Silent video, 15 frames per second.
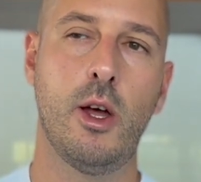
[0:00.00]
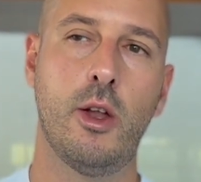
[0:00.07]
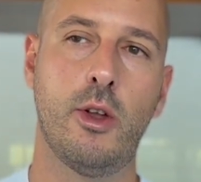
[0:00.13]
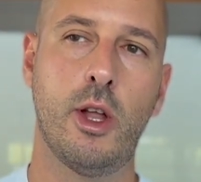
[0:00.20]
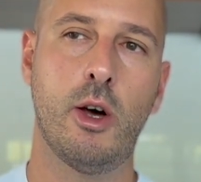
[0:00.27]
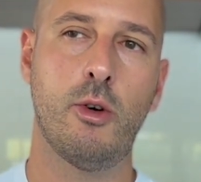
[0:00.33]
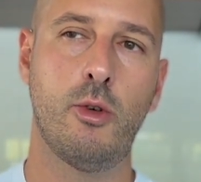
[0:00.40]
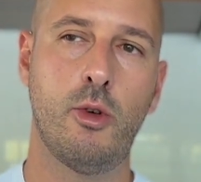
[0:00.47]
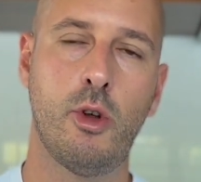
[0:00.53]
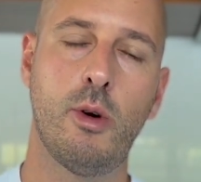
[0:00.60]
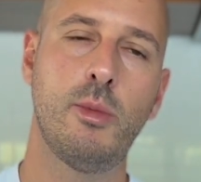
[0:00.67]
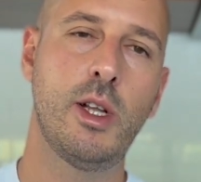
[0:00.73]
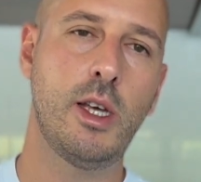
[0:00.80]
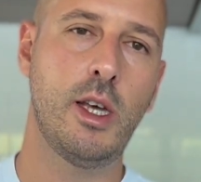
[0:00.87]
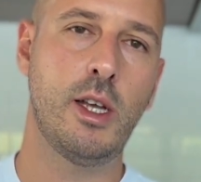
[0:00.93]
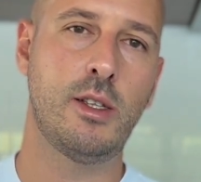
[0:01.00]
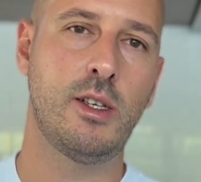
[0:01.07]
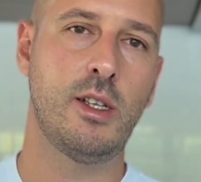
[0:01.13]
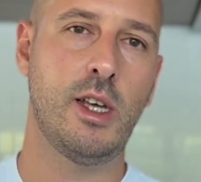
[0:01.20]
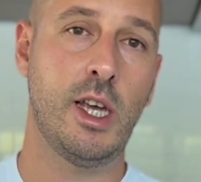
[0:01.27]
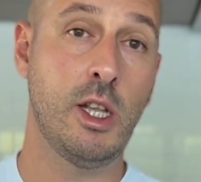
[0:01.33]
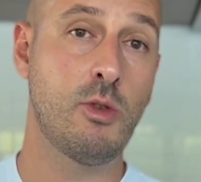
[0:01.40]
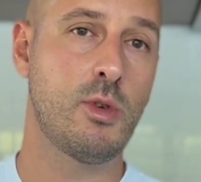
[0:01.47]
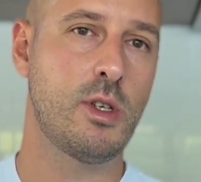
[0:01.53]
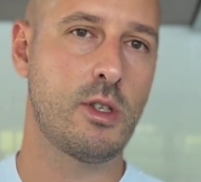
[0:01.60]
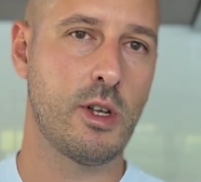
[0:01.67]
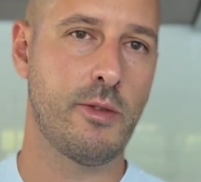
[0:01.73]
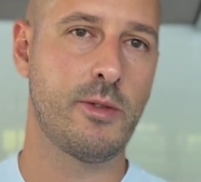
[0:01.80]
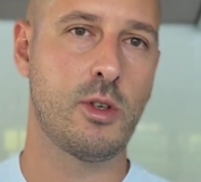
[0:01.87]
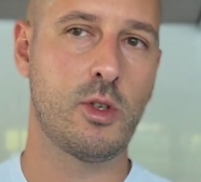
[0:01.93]
Now, normally it's in the interest
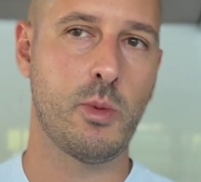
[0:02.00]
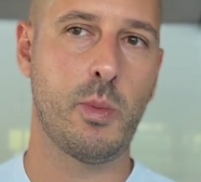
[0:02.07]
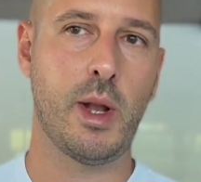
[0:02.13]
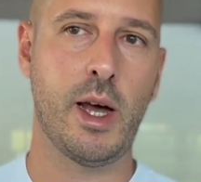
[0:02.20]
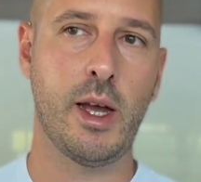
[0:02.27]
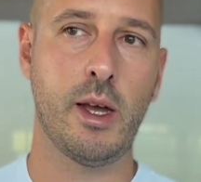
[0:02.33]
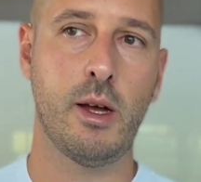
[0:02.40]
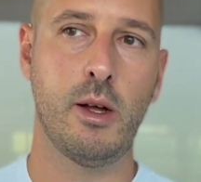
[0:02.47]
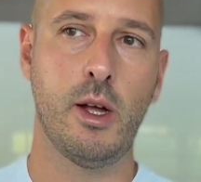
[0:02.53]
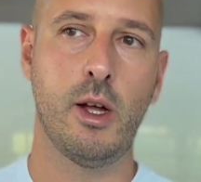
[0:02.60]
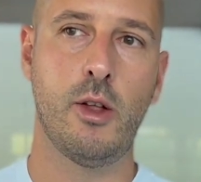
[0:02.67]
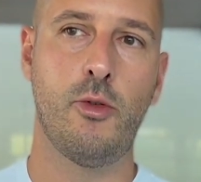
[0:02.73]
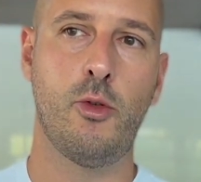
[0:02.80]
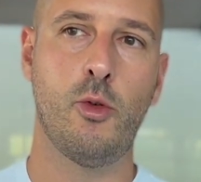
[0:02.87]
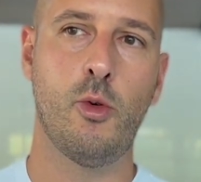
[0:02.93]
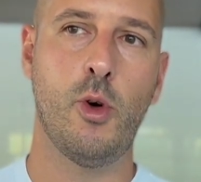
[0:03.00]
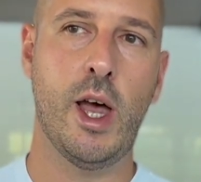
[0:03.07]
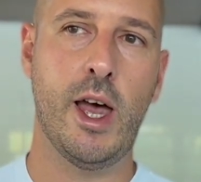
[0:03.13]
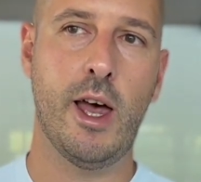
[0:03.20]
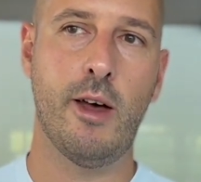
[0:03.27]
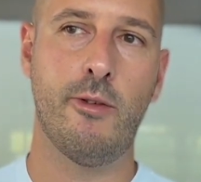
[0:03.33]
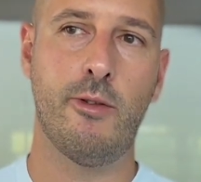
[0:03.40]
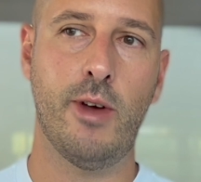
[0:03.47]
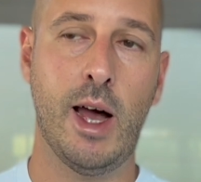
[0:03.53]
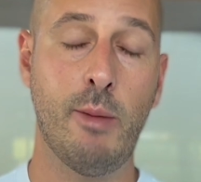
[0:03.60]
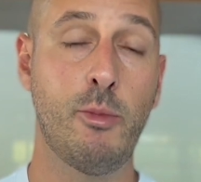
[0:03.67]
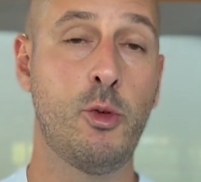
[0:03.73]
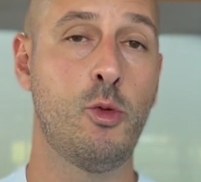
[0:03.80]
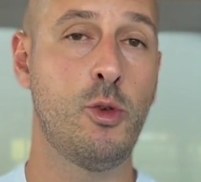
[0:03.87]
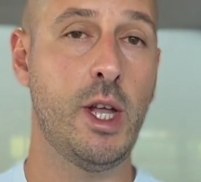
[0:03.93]
of the supplier to have
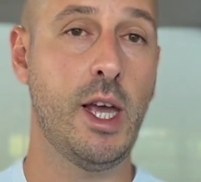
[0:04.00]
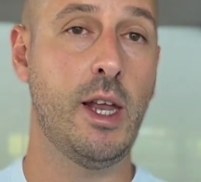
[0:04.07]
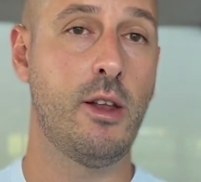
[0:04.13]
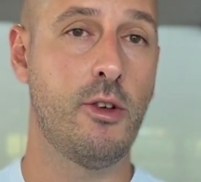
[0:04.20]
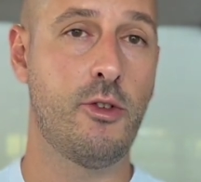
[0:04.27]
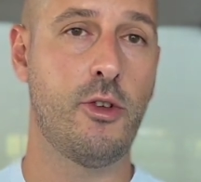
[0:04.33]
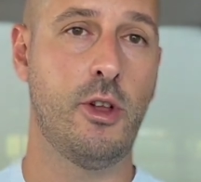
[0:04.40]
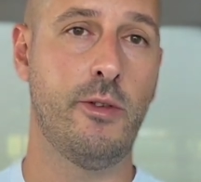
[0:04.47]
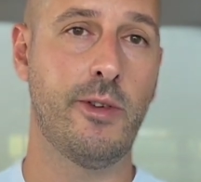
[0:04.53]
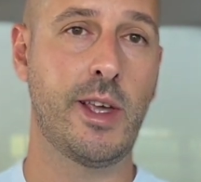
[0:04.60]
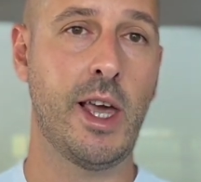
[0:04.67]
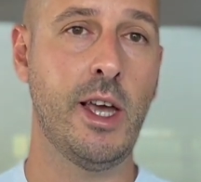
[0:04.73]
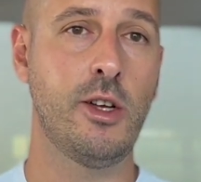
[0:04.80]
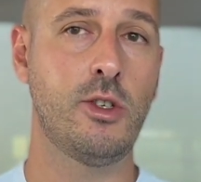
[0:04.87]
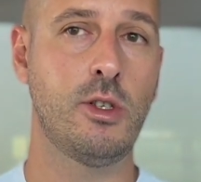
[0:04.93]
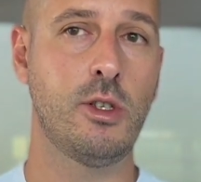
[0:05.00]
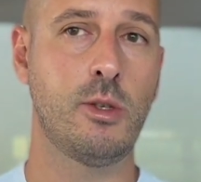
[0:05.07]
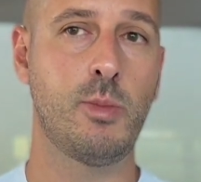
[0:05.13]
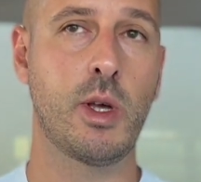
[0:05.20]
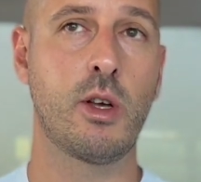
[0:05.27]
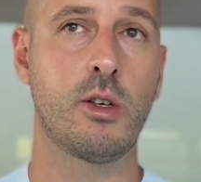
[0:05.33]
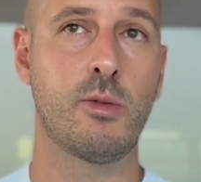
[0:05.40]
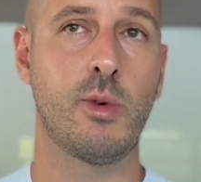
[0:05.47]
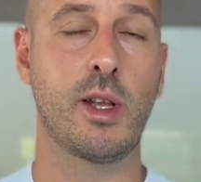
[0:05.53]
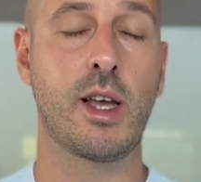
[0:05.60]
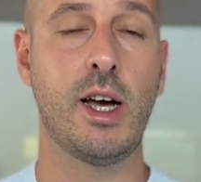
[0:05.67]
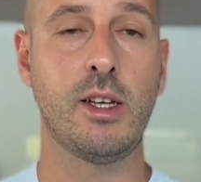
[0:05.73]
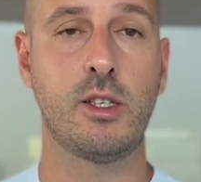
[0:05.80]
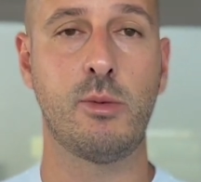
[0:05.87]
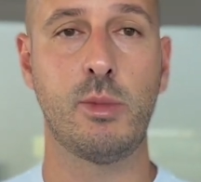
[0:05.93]
up-to-date certifications, because when
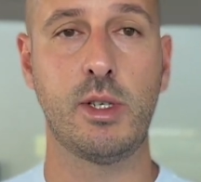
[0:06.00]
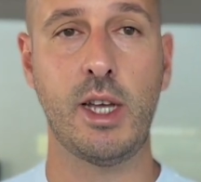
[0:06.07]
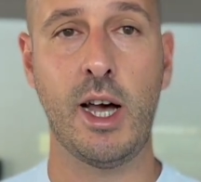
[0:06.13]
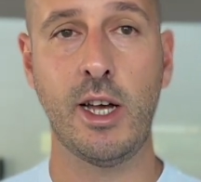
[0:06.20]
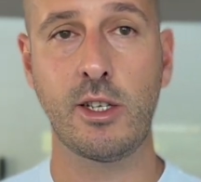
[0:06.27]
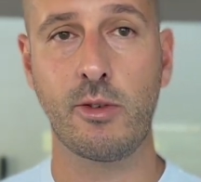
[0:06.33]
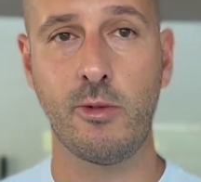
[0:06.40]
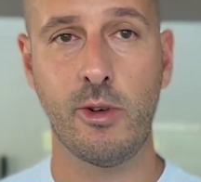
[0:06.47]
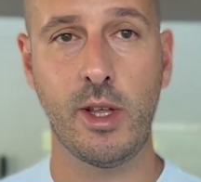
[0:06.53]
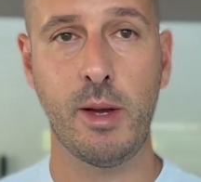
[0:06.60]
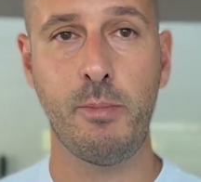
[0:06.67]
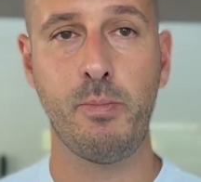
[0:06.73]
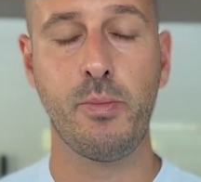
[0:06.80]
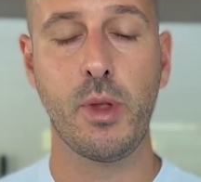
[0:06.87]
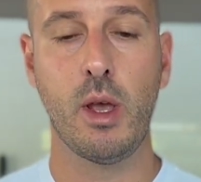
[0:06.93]
customers ask for them,